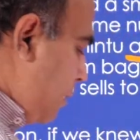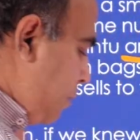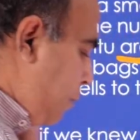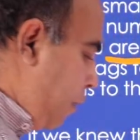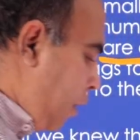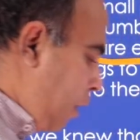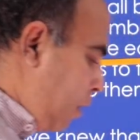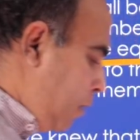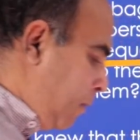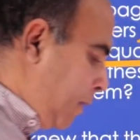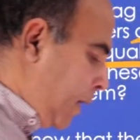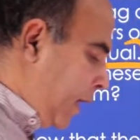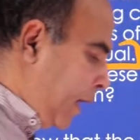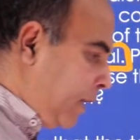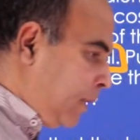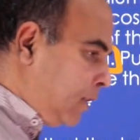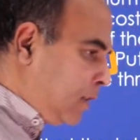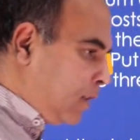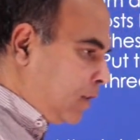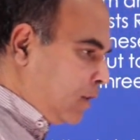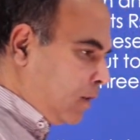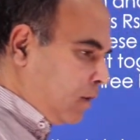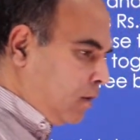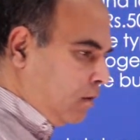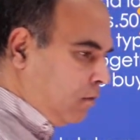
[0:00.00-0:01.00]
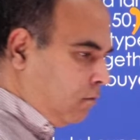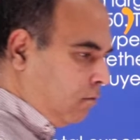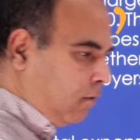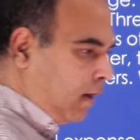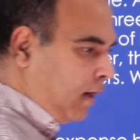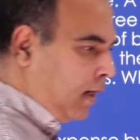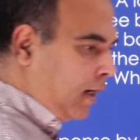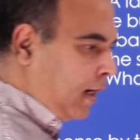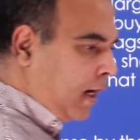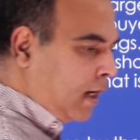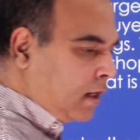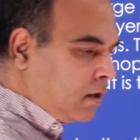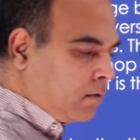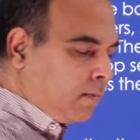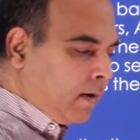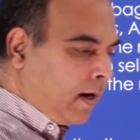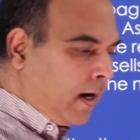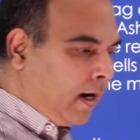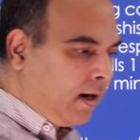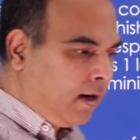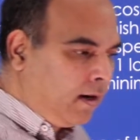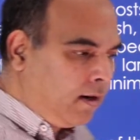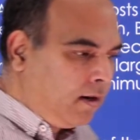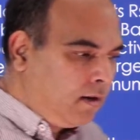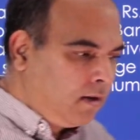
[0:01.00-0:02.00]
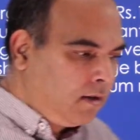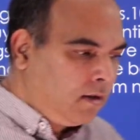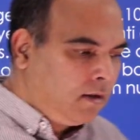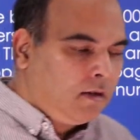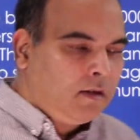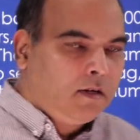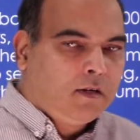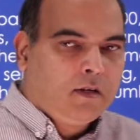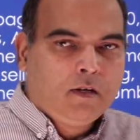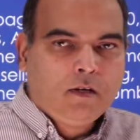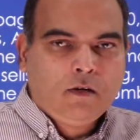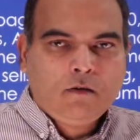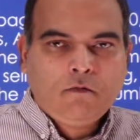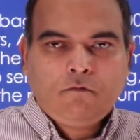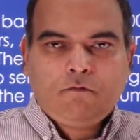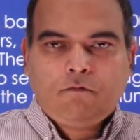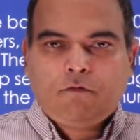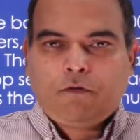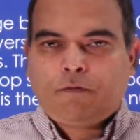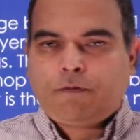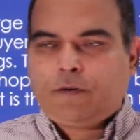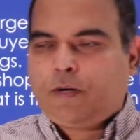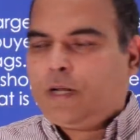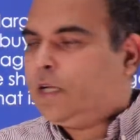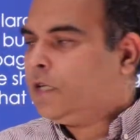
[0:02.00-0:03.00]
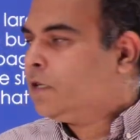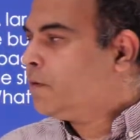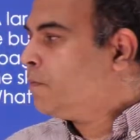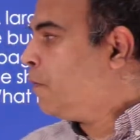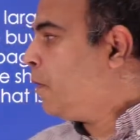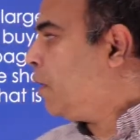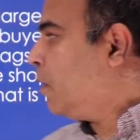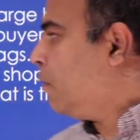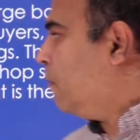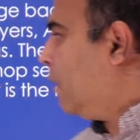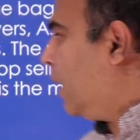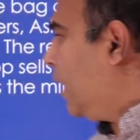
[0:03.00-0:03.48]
small bags, one large bag, 15 small